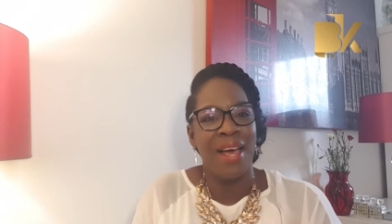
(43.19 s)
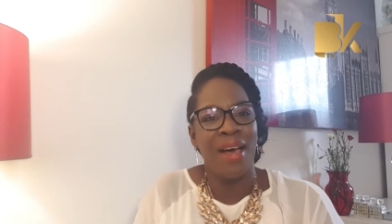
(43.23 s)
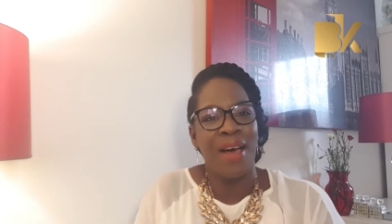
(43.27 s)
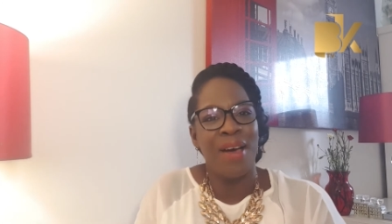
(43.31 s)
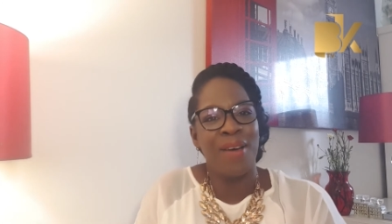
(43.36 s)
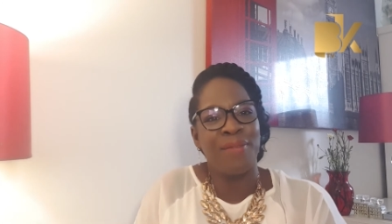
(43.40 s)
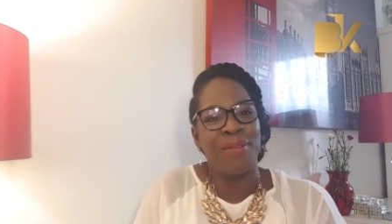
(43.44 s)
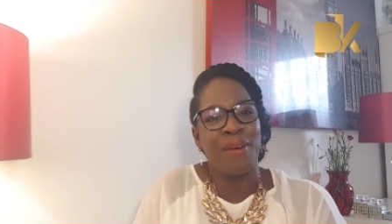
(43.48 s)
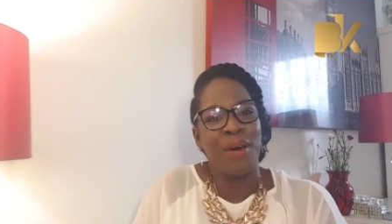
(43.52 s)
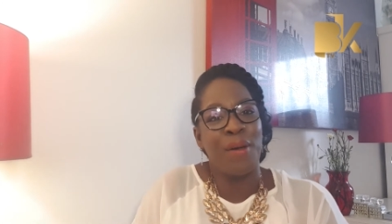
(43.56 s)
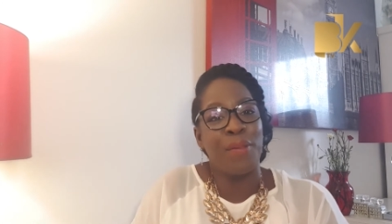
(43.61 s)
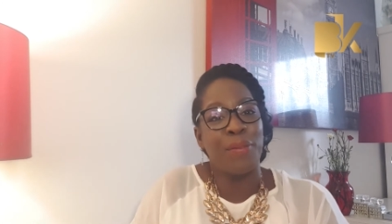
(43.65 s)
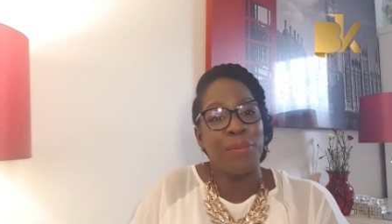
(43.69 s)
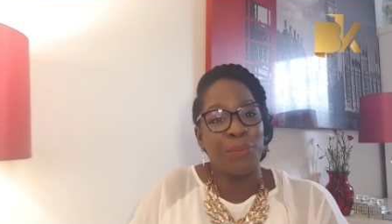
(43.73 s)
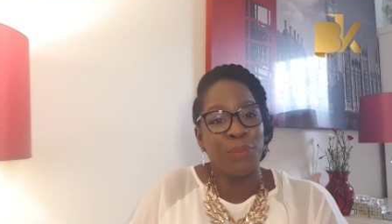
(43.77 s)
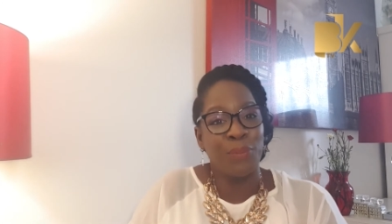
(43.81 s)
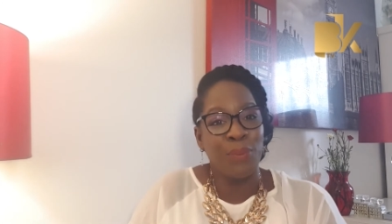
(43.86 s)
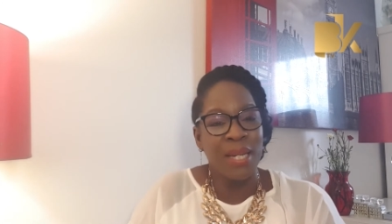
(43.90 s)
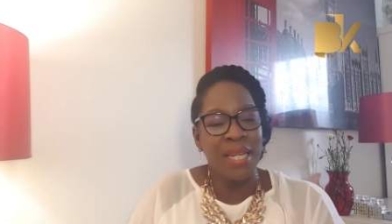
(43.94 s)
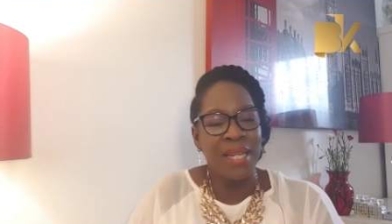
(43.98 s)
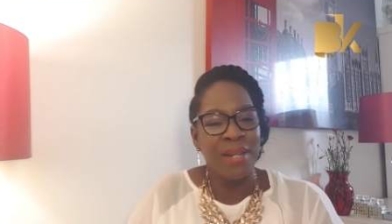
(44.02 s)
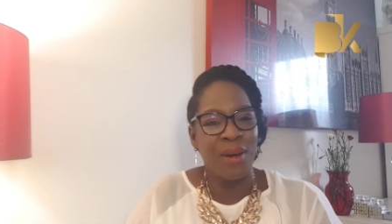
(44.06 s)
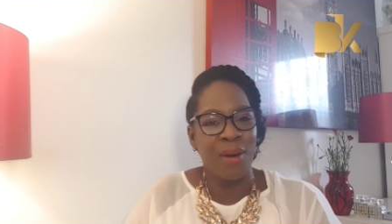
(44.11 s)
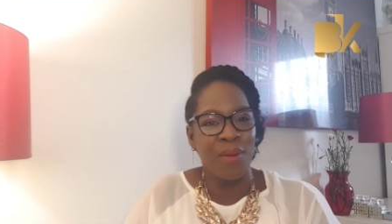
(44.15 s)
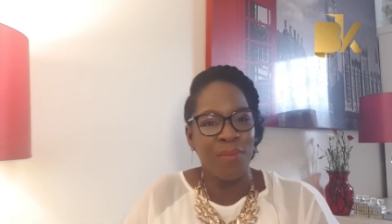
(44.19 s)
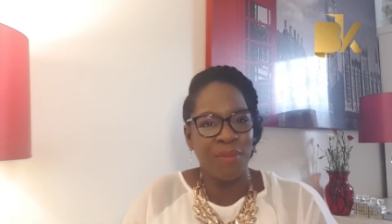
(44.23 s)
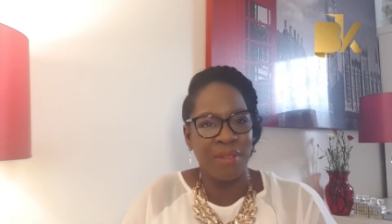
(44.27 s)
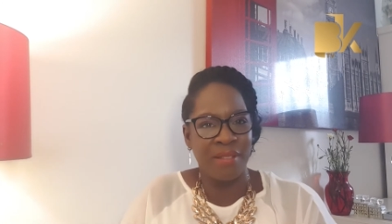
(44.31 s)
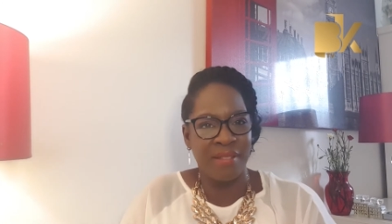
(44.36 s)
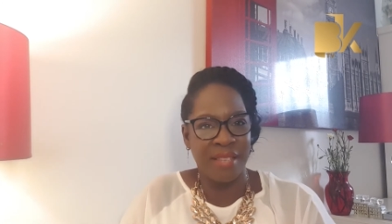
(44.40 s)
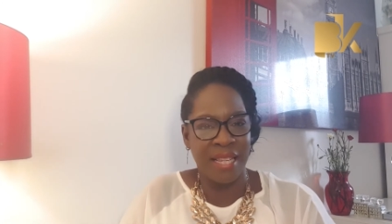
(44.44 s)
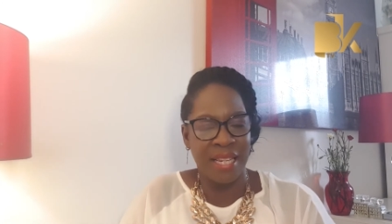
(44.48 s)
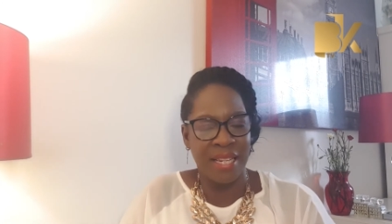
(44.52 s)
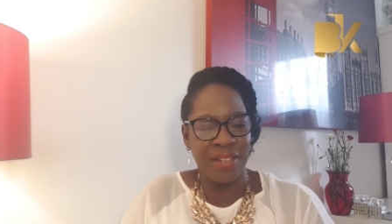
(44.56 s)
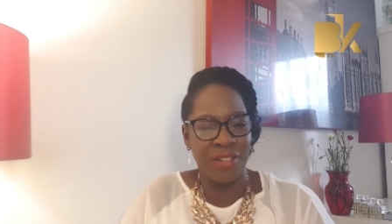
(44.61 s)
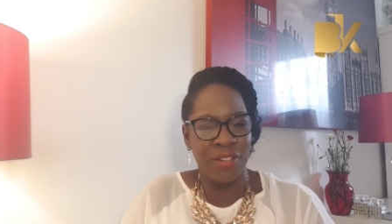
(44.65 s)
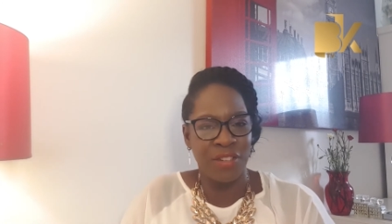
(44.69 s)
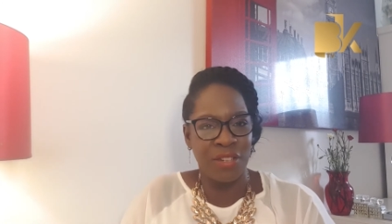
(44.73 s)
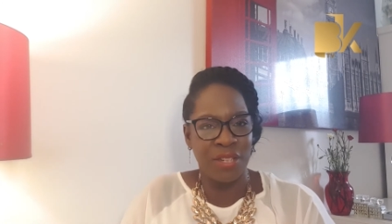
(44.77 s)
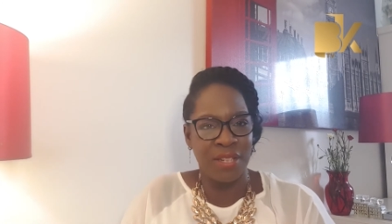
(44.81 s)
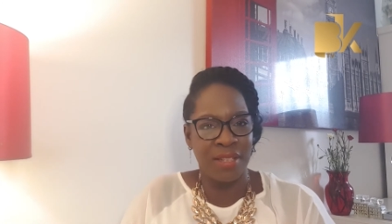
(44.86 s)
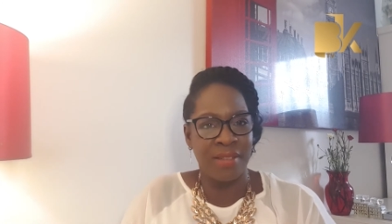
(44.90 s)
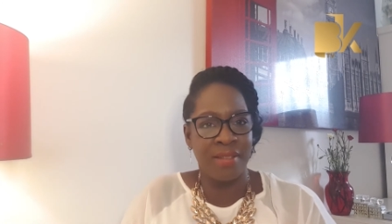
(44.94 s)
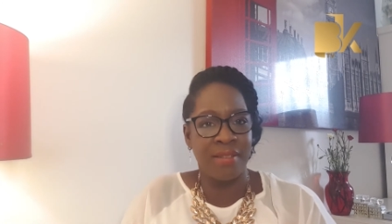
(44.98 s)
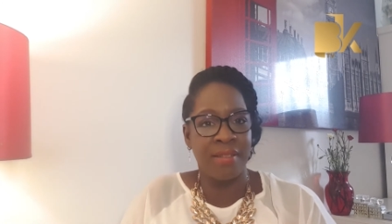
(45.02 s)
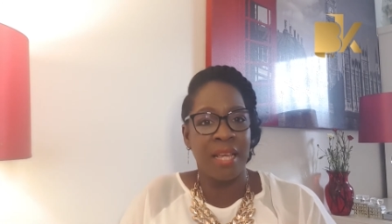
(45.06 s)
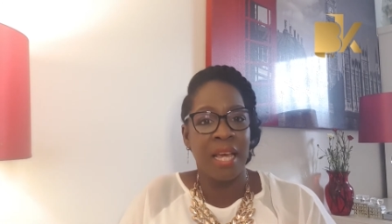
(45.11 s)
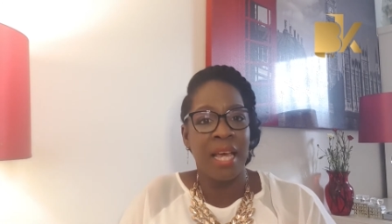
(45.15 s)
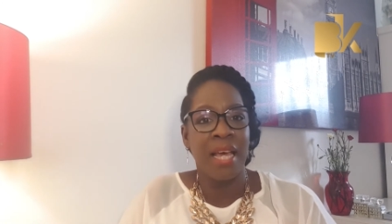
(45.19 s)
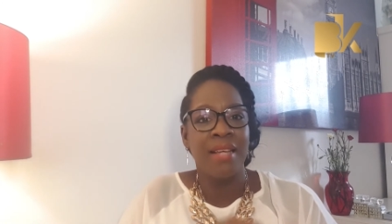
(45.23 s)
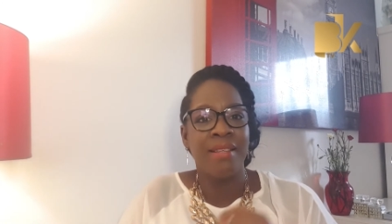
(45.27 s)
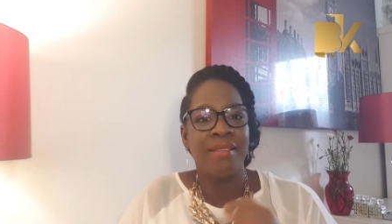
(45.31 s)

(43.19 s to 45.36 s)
of our three conversations